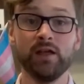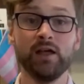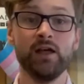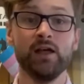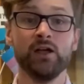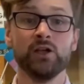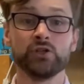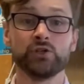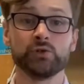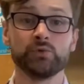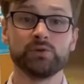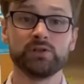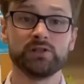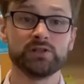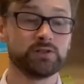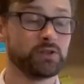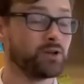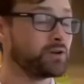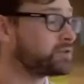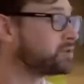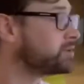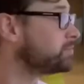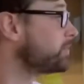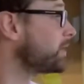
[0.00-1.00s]
So we
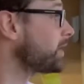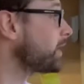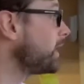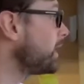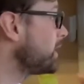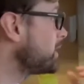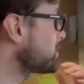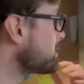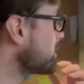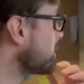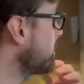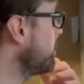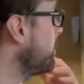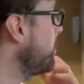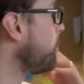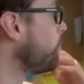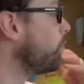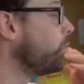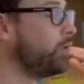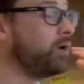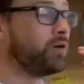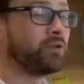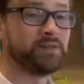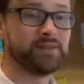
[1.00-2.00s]
started by asking
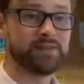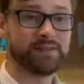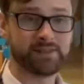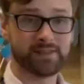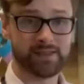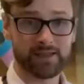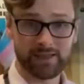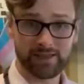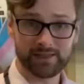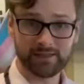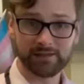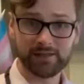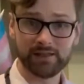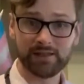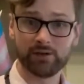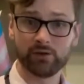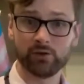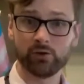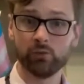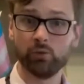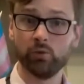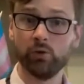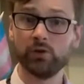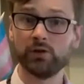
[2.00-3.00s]
what technique or
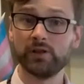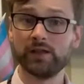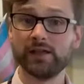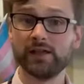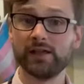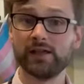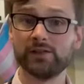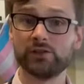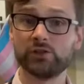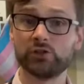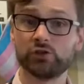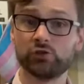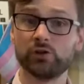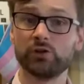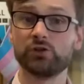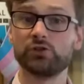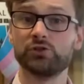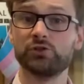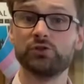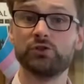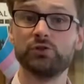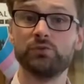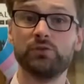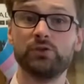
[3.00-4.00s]
what structure
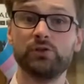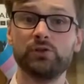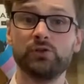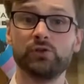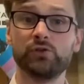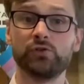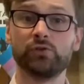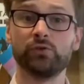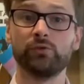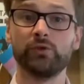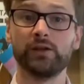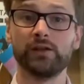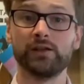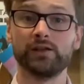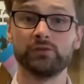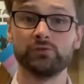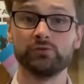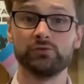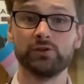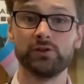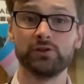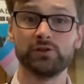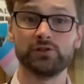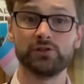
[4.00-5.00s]
do we use for writing
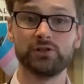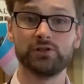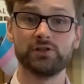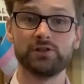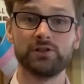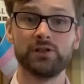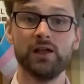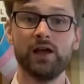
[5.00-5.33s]
introductions,